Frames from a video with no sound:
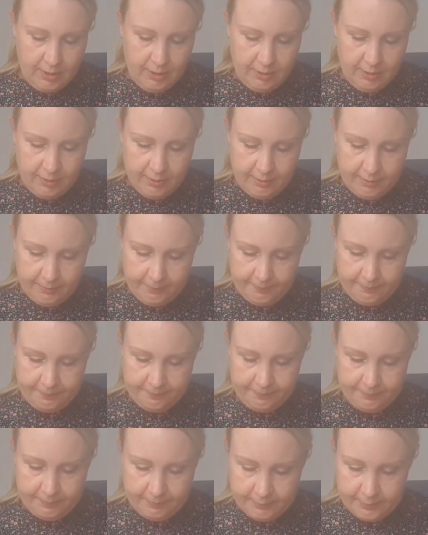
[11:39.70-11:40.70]

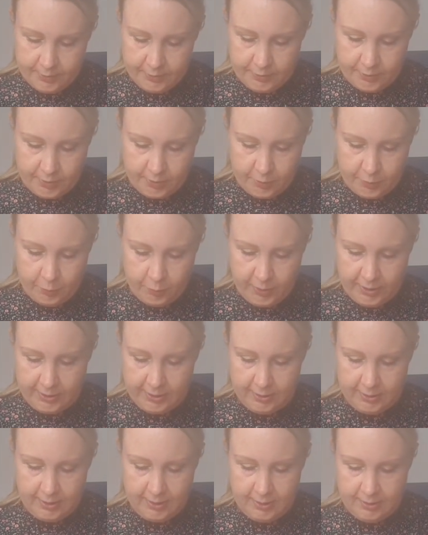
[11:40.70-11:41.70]
So when
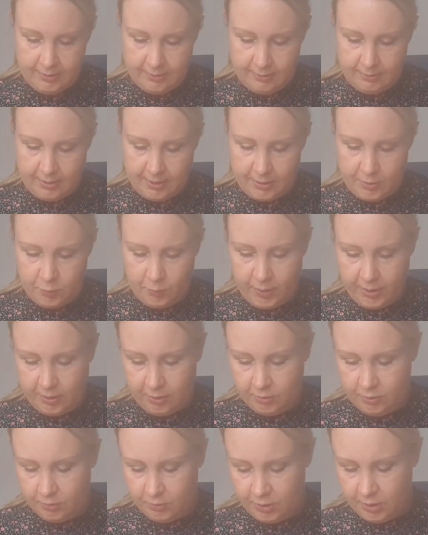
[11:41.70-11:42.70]
it is nice
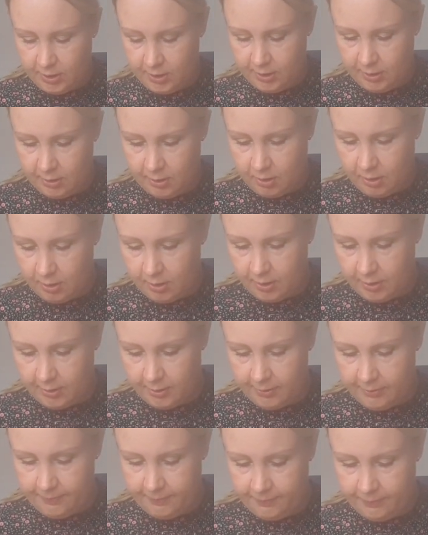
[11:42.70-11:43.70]
weather to sit in the
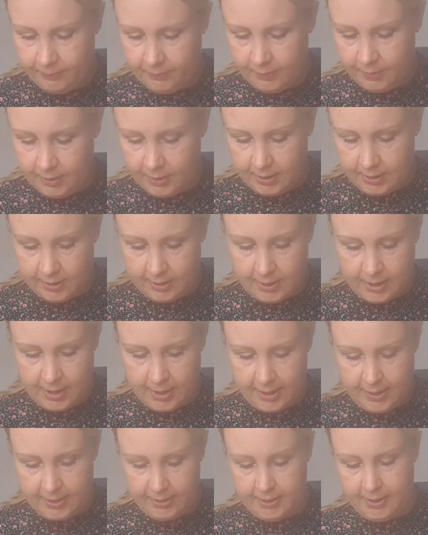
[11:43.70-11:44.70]
garden, then
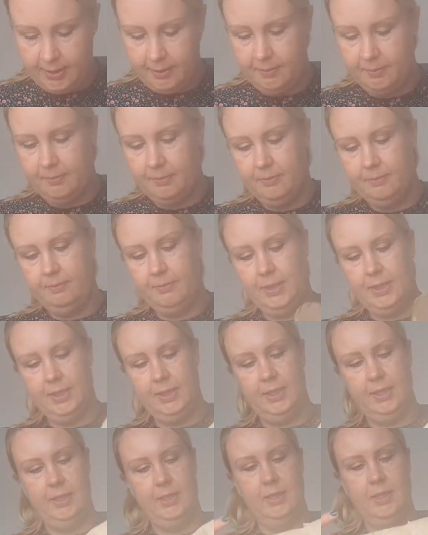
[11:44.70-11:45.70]
I am
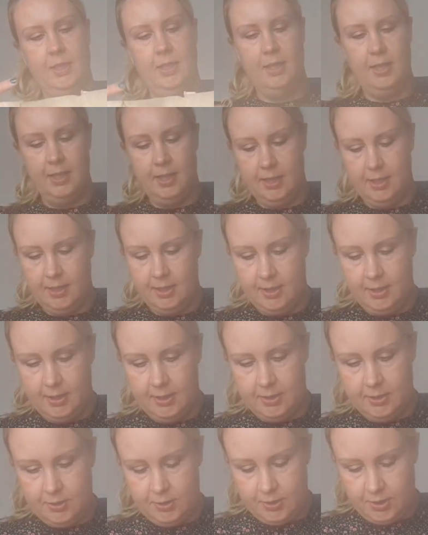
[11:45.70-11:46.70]
mainly
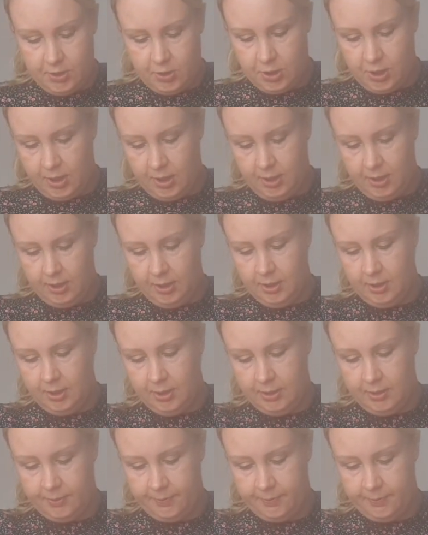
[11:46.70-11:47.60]
stitching